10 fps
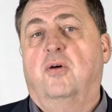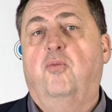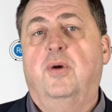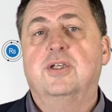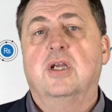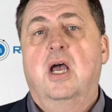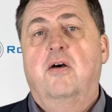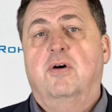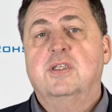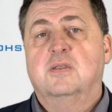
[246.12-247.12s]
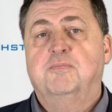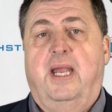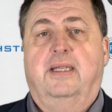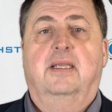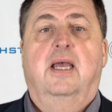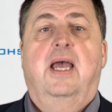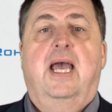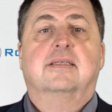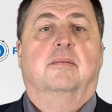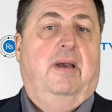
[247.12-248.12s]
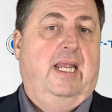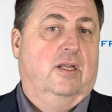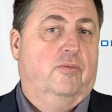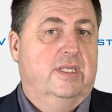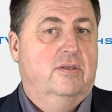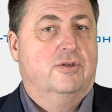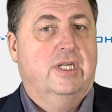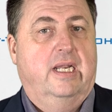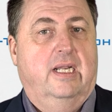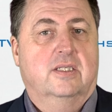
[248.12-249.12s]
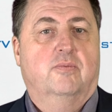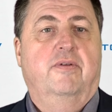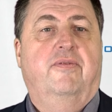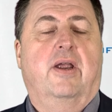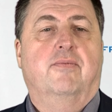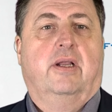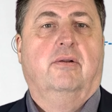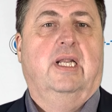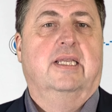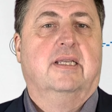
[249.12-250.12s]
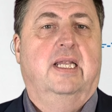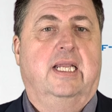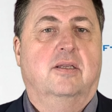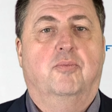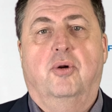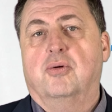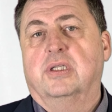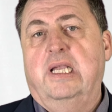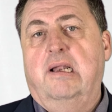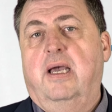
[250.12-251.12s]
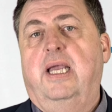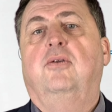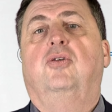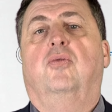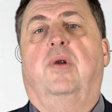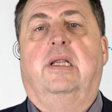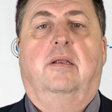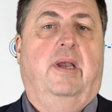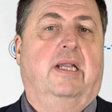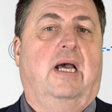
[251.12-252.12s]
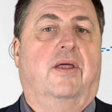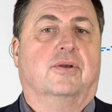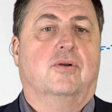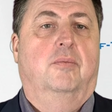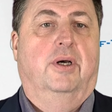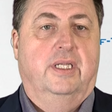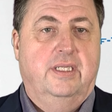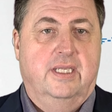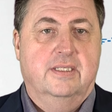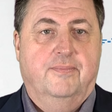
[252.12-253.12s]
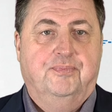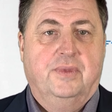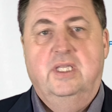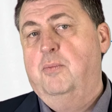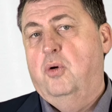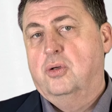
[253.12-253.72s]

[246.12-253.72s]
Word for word: of which was spent as a mining research analyst with a recognized Canadian broker dealer in uranium and other commodities. Tim